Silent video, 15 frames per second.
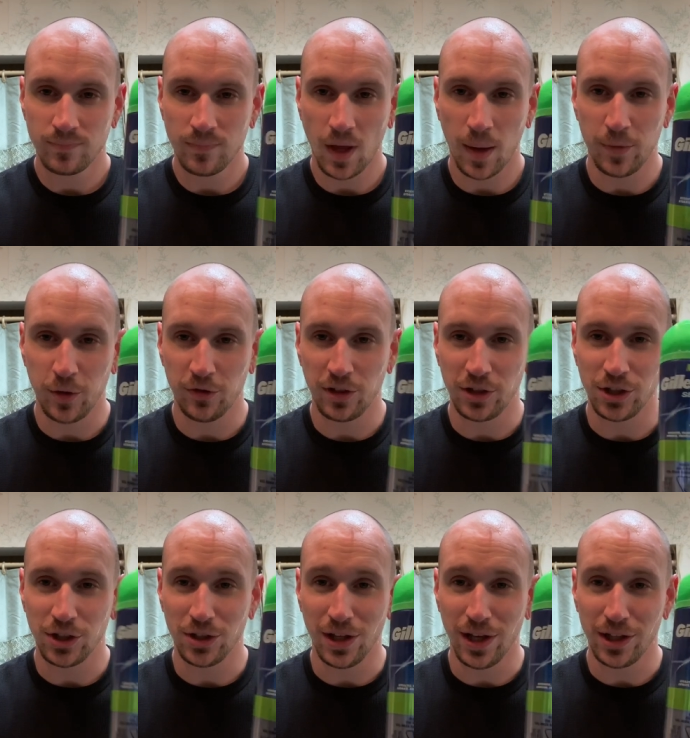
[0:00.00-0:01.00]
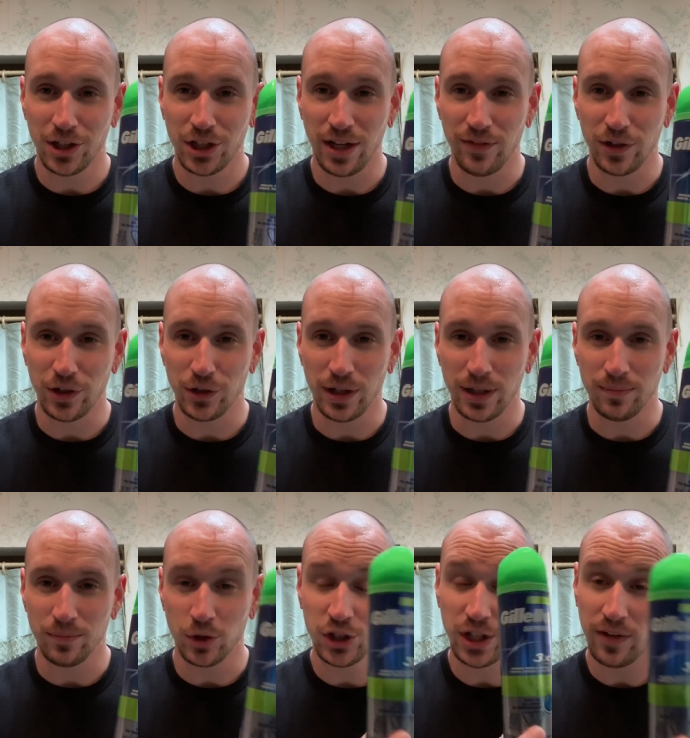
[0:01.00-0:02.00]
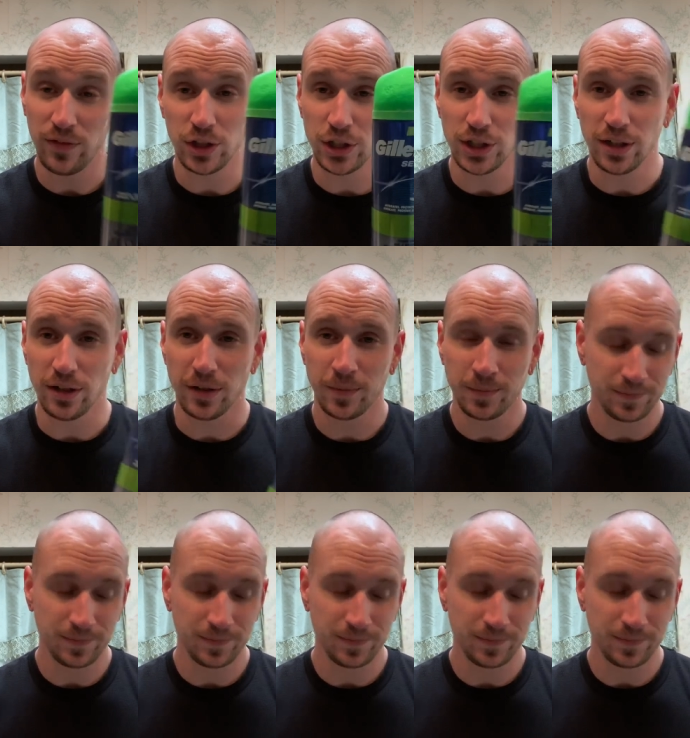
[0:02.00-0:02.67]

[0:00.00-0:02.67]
I'm using Gillette shaving cream or shaving gel